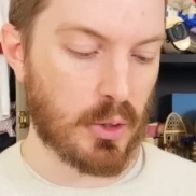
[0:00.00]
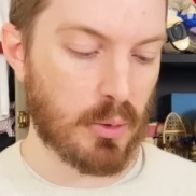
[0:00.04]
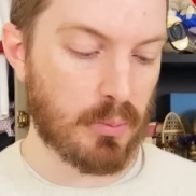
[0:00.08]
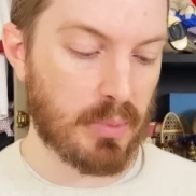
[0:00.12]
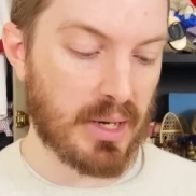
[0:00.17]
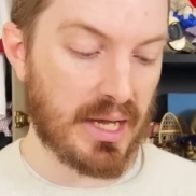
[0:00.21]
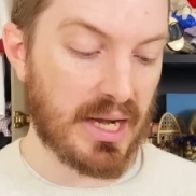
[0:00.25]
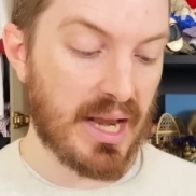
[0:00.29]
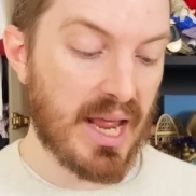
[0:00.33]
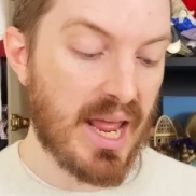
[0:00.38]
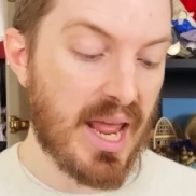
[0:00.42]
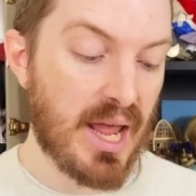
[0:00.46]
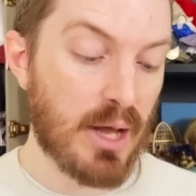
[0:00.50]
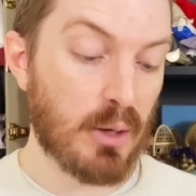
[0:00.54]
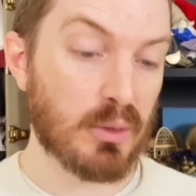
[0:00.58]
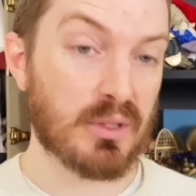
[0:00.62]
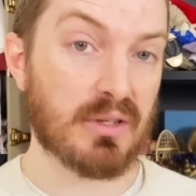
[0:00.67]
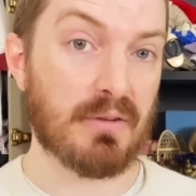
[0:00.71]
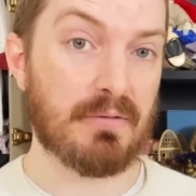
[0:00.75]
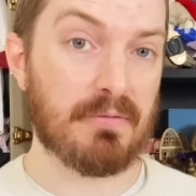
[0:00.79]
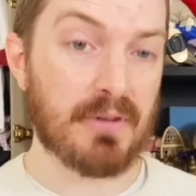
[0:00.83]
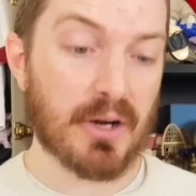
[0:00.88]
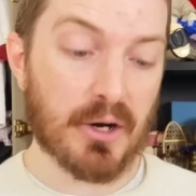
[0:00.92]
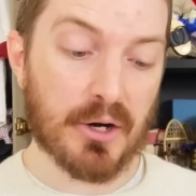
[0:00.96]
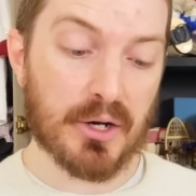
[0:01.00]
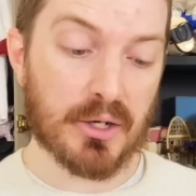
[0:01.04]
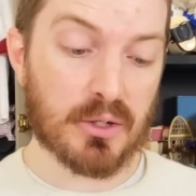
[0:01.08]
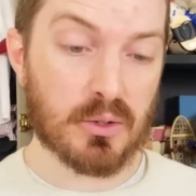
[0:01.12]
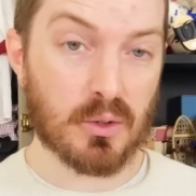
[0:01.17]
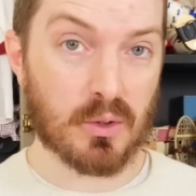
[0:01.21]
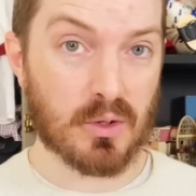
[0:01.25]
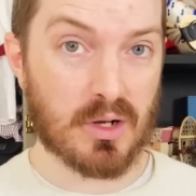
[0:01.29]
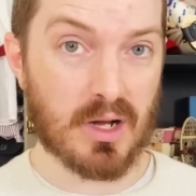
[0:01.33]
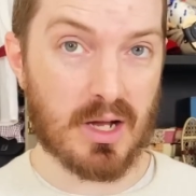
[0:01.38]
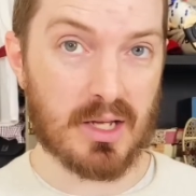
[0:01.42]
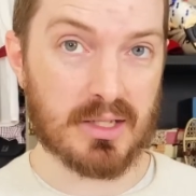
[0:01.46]
But it was a very
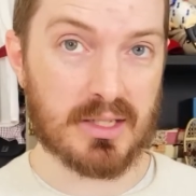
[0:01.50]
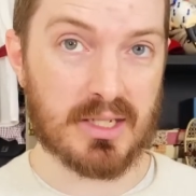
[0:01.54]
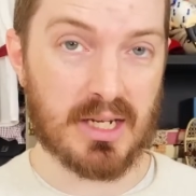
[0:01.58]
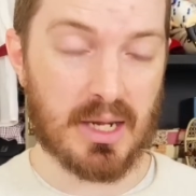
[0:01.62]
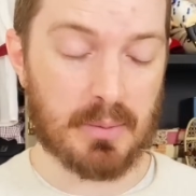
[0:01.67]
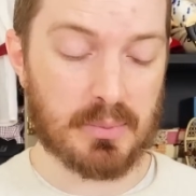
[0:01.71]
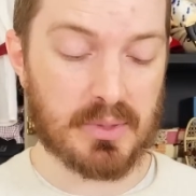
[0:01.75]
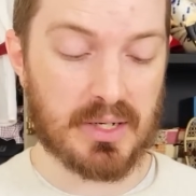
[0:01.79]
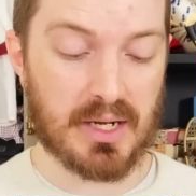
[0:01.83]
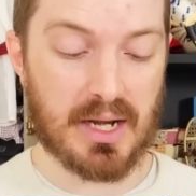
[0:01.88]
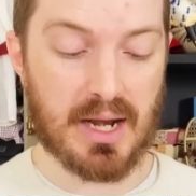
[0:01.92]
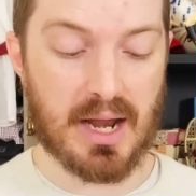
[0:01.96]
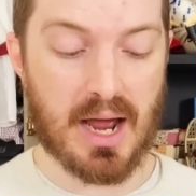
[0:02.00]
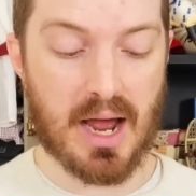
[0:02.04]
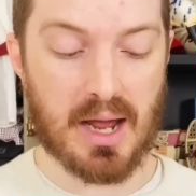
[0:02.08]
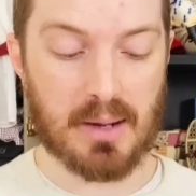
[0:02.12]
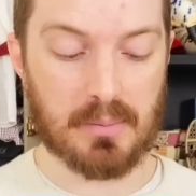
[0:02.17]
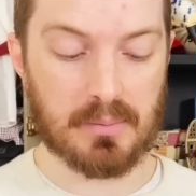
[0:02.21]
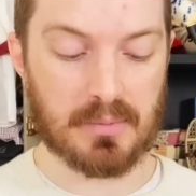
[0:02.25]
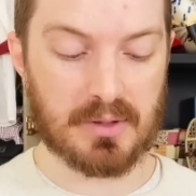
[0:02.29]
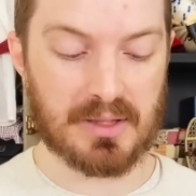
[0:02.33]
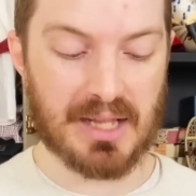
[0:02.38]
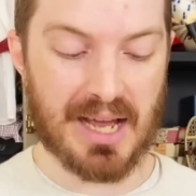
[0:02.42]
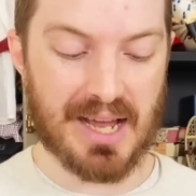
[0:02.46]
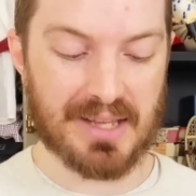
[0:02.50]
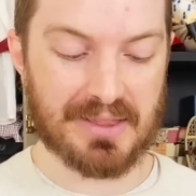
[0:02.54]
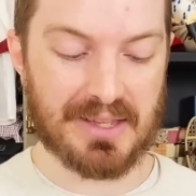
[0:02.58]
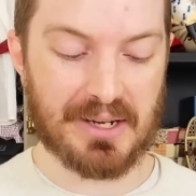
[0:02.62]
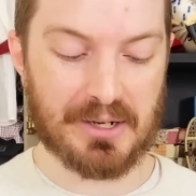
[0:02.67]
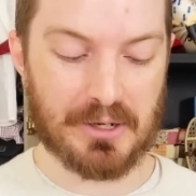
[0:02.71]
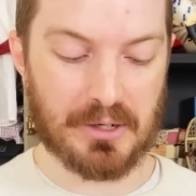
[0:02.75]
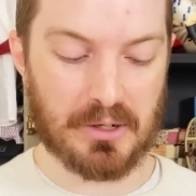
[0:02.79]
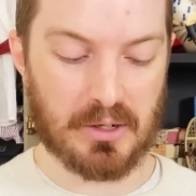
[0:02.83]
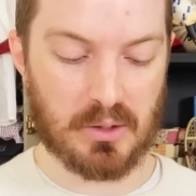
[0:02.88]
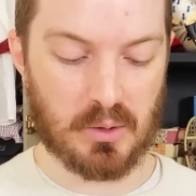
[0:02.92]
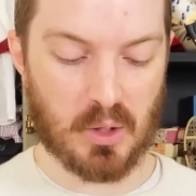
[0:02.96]
cool concept, and I'm glad they
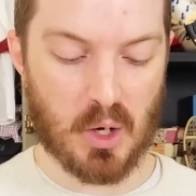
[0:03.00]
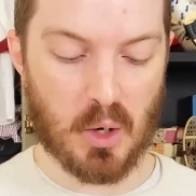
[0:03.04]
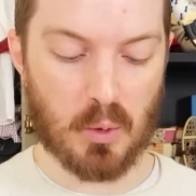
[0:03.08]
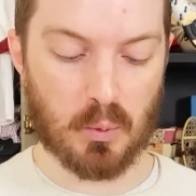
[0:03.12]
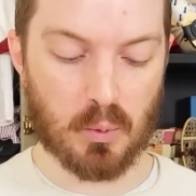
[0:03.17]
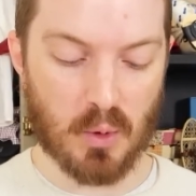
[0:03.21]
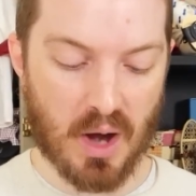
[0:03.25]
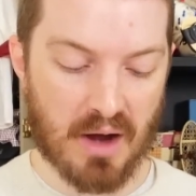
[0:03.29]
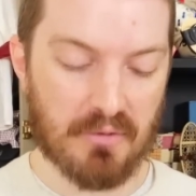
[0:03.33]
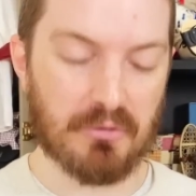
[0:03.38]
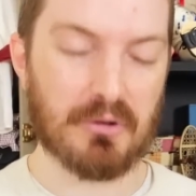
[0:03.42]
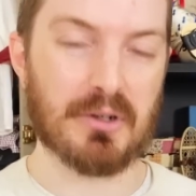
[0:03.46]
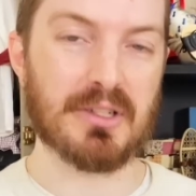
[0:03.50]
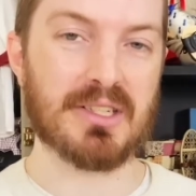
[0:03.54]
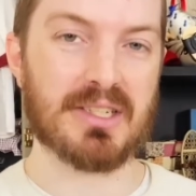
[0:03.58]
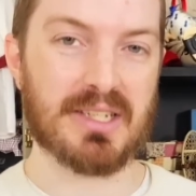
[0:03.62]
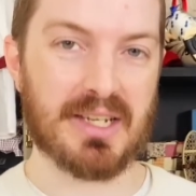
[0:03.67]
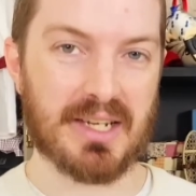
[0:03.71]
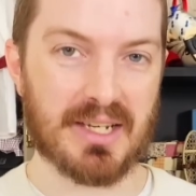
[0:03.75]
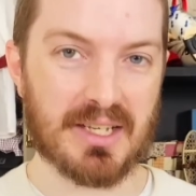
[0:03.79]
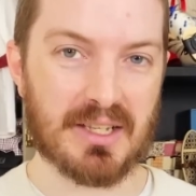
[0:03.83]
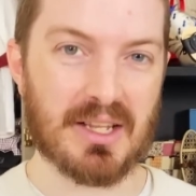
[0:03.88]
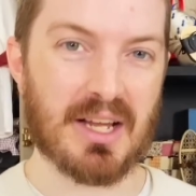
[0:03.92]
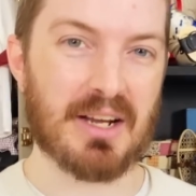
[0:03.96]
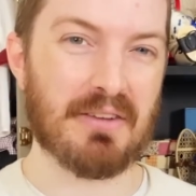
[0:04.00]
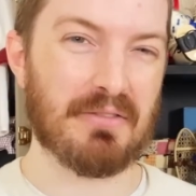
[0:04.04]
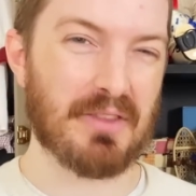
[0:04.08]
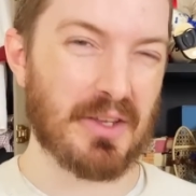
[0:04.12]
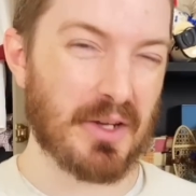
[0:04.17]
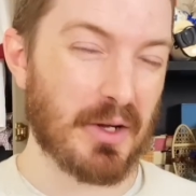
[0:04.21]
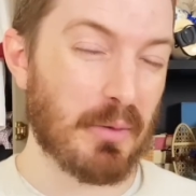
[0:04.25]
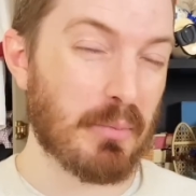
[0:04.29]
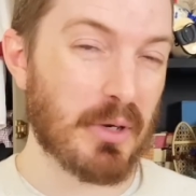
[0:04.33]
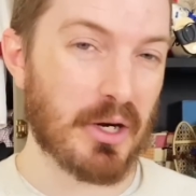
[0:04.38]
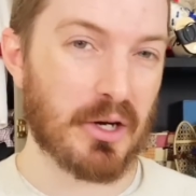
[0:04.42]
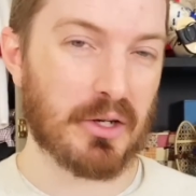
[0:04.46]
are referencing a lot of the
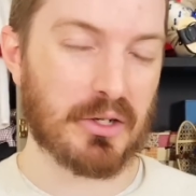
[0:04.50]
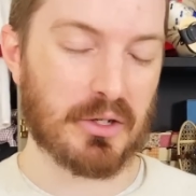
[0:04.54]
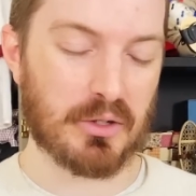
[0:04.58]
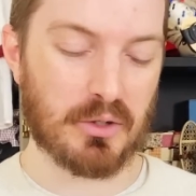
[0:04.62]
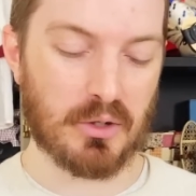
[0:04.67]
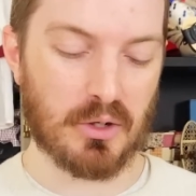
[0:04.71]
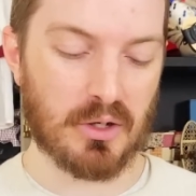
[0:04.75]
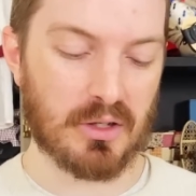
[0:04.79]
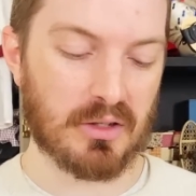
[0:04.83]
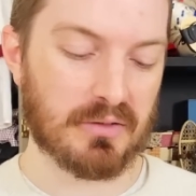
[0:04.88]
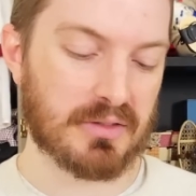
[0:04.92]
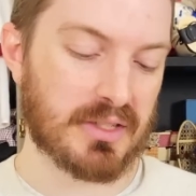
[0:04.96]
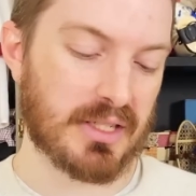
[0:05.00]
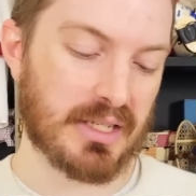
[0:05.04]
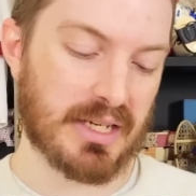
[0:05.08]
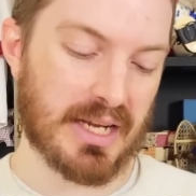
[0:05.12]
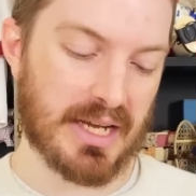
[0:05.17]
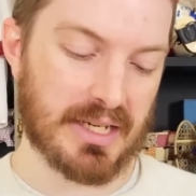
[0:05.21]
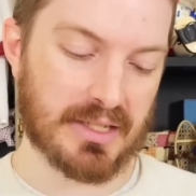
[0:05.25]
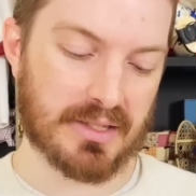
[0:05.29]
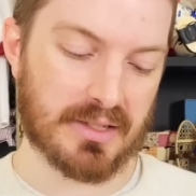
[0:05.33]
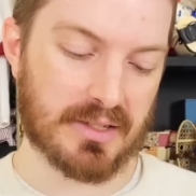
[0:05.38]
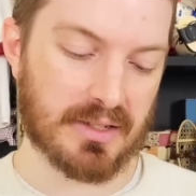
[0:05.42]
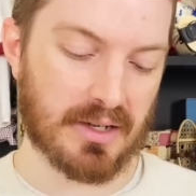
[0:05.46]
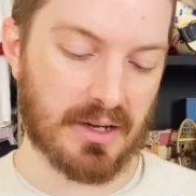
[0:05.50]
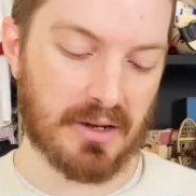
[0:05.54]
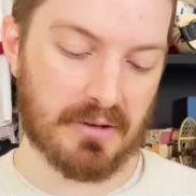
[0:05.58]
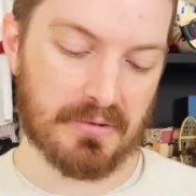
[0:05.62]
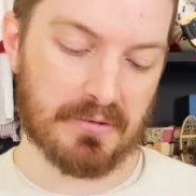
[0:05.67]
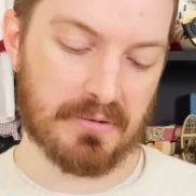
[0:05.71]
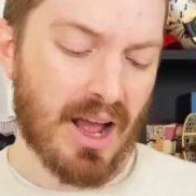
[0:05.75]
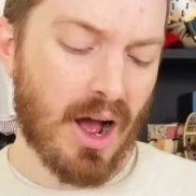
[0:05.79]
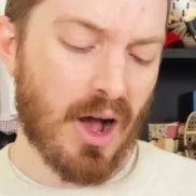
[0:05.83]
American Girl of today stuff.